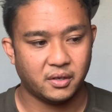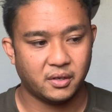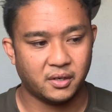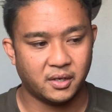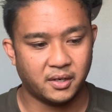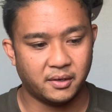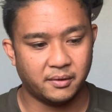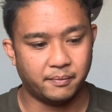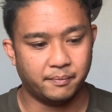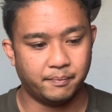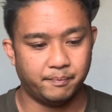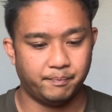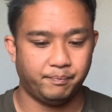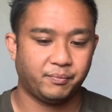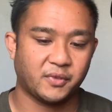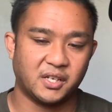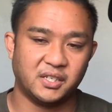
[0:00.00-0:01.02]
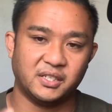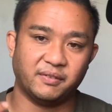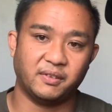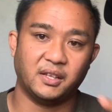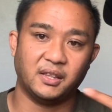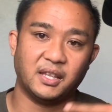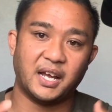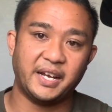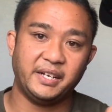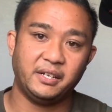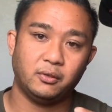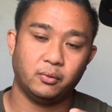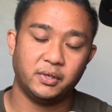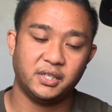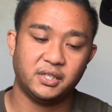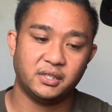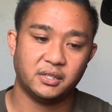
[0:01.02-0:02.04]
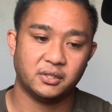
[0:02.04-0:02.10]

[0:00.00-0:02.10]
of the line twist.